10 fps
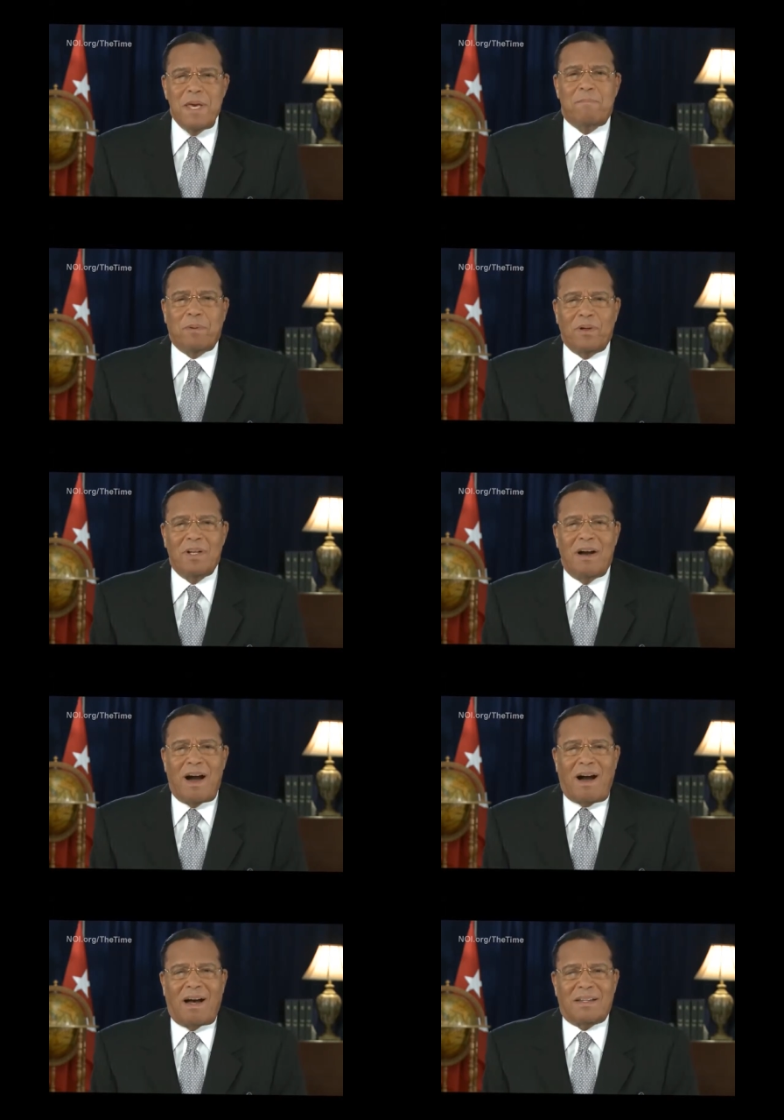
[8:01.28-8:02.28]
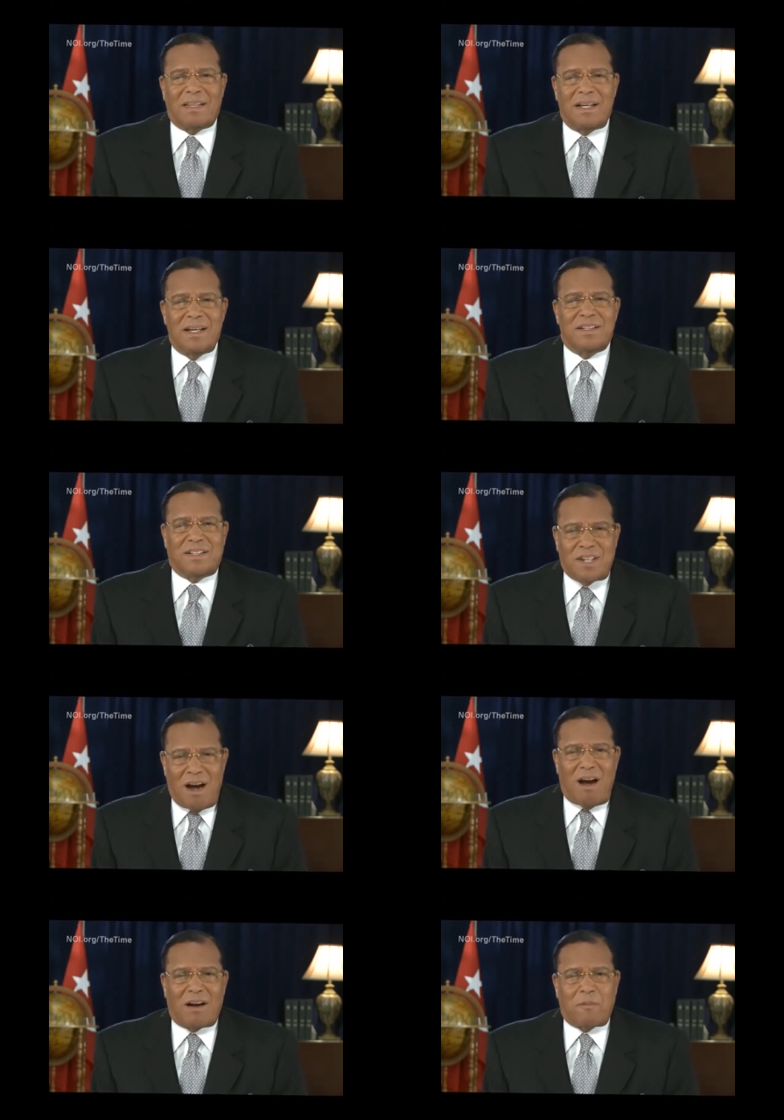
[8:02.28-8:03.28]
people are the
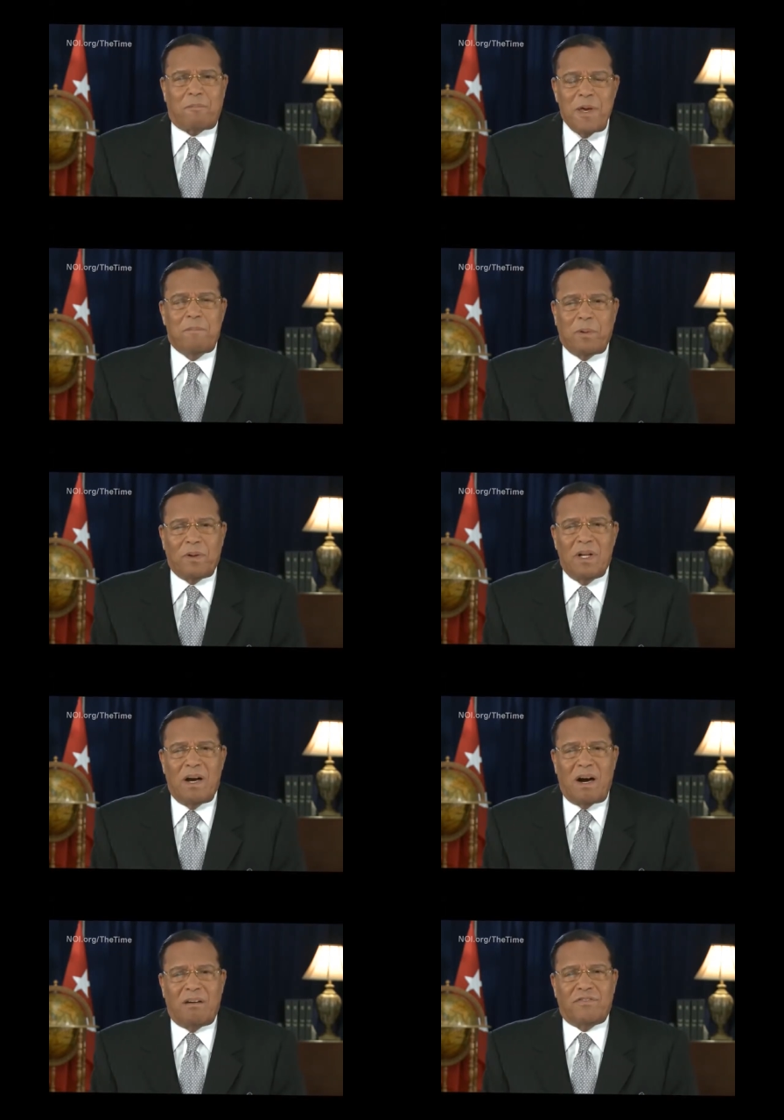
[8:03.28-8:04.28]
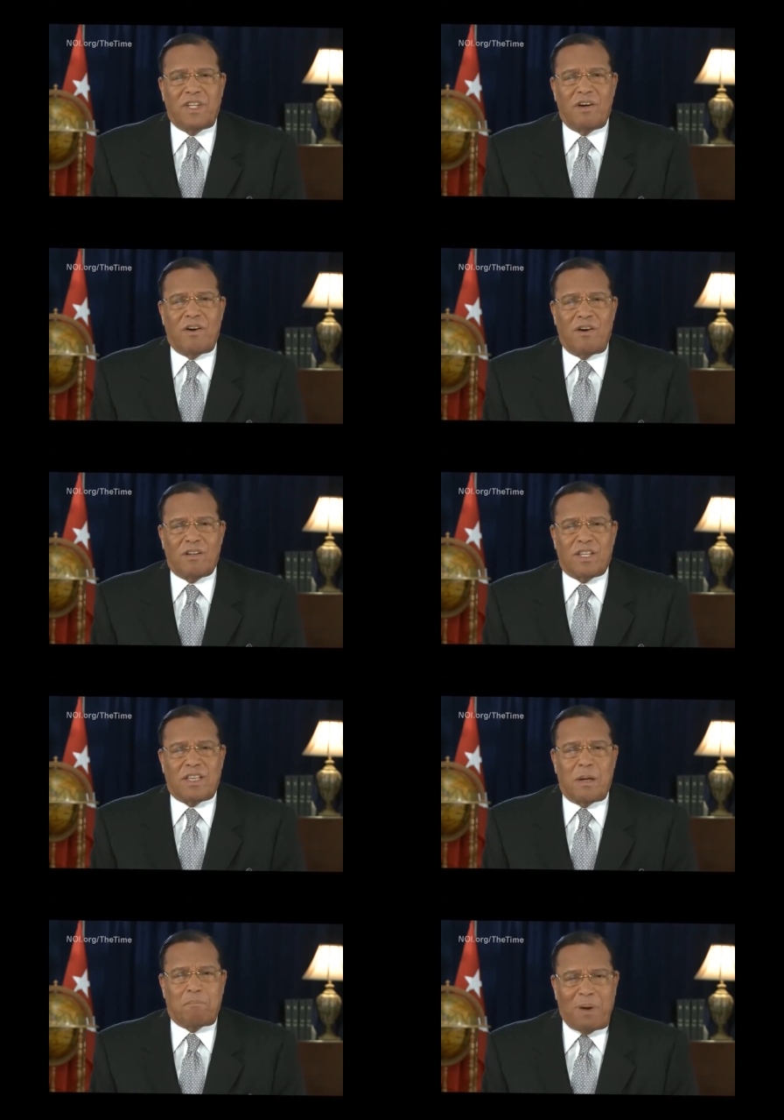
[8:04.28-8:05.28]
dark people of the
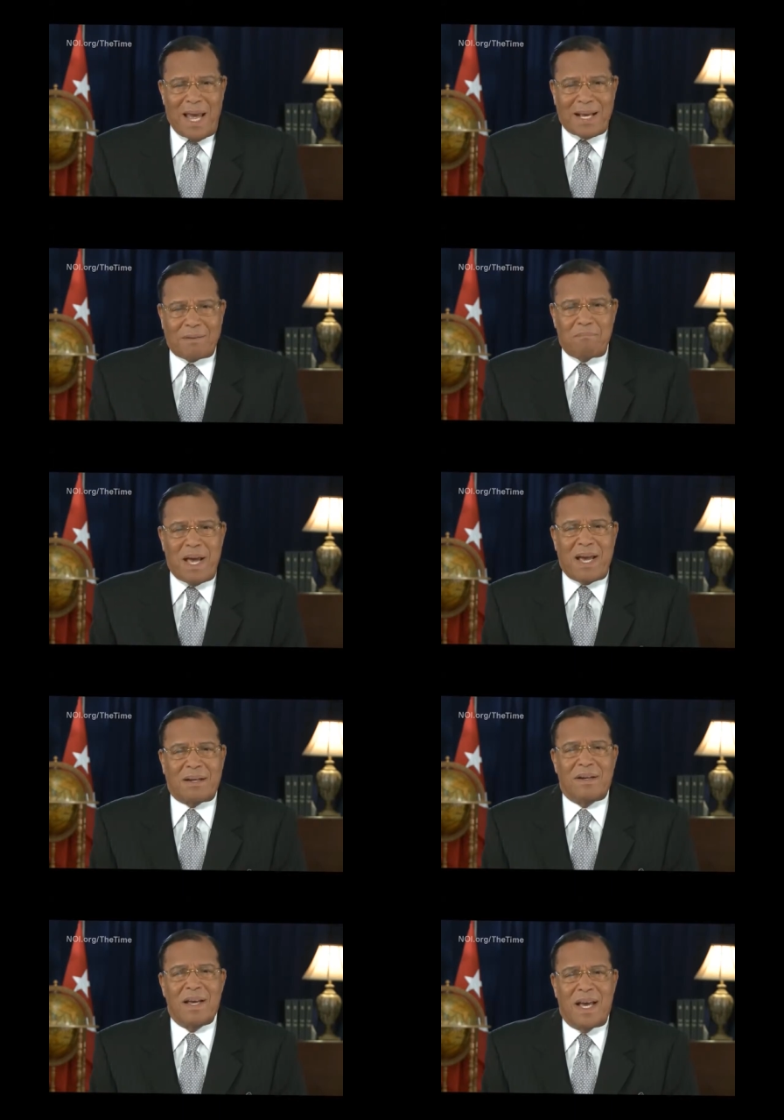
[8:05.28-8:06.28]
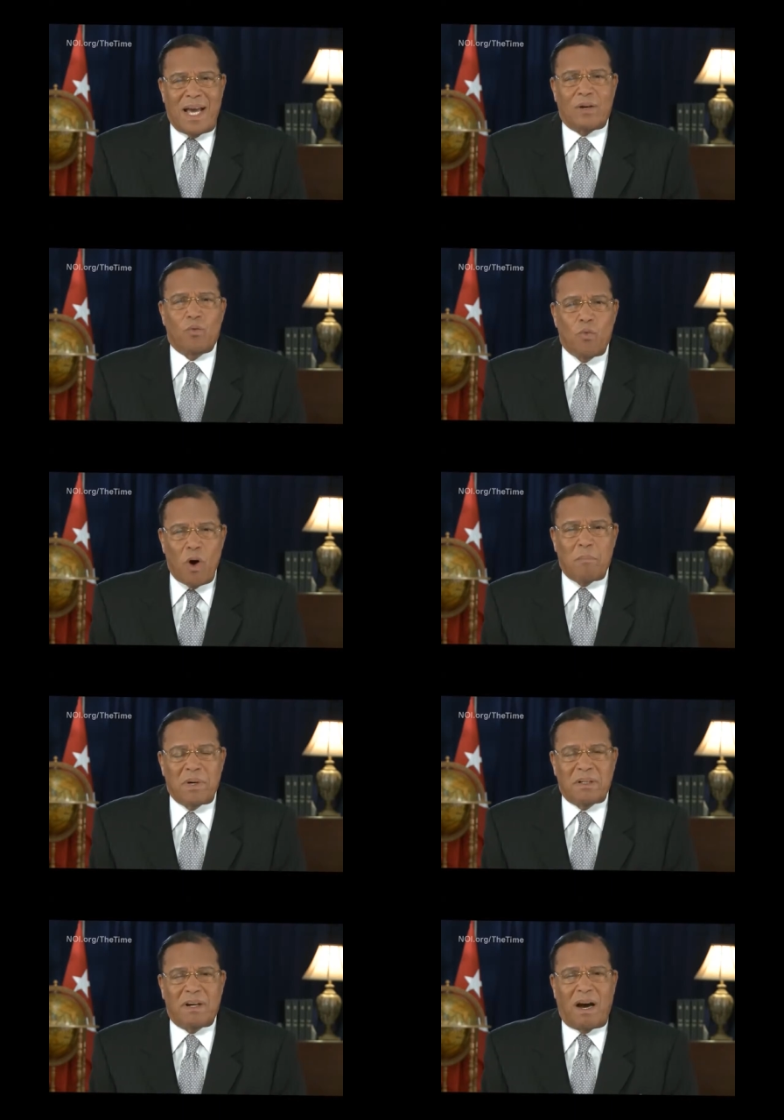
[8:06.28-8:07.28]
earth, the black man and
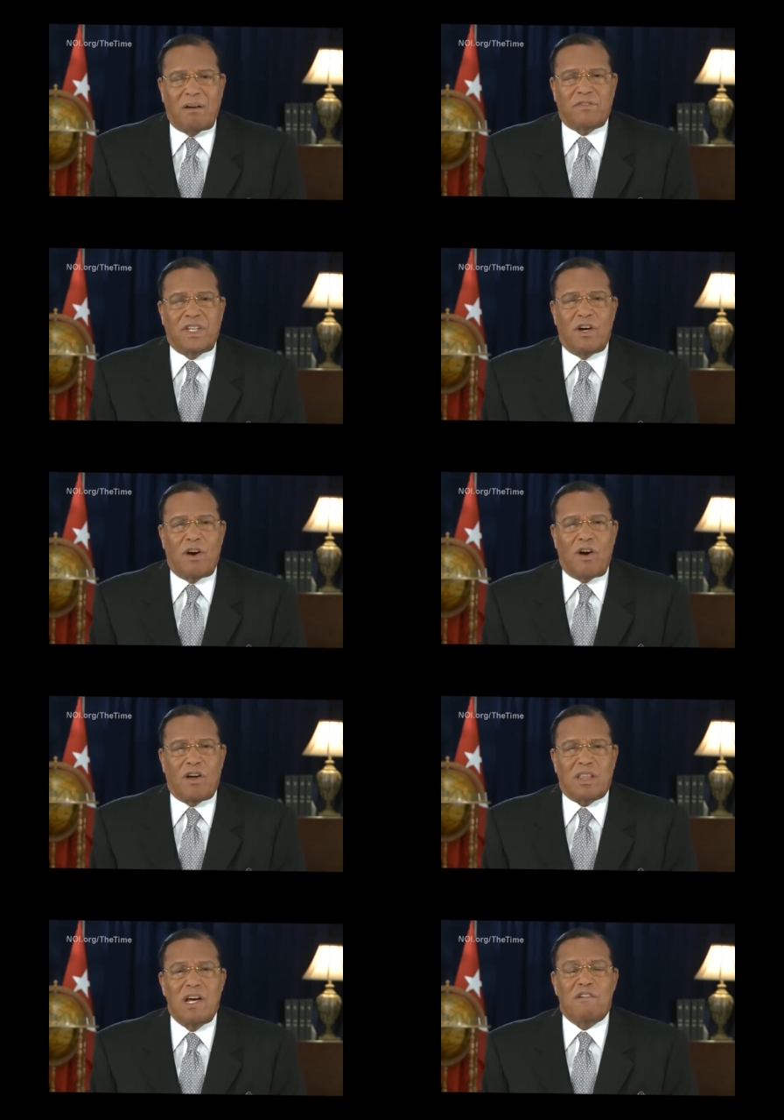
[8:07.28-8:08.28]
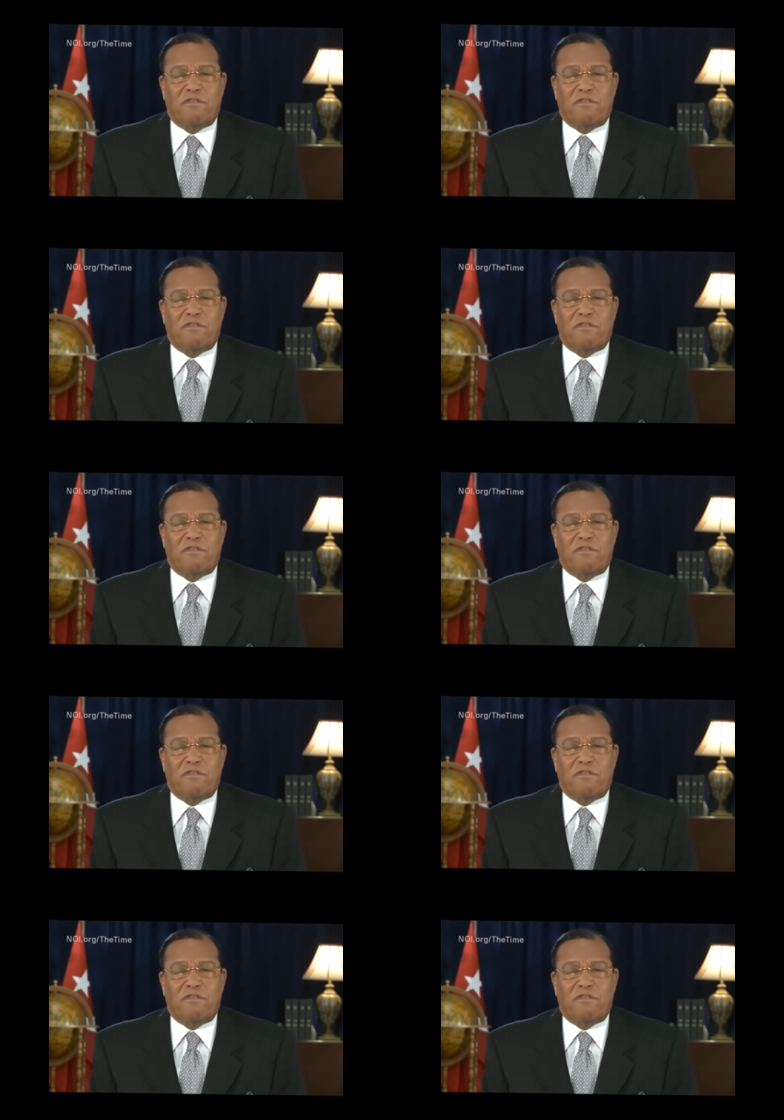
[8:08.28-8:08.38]
woman of the earth,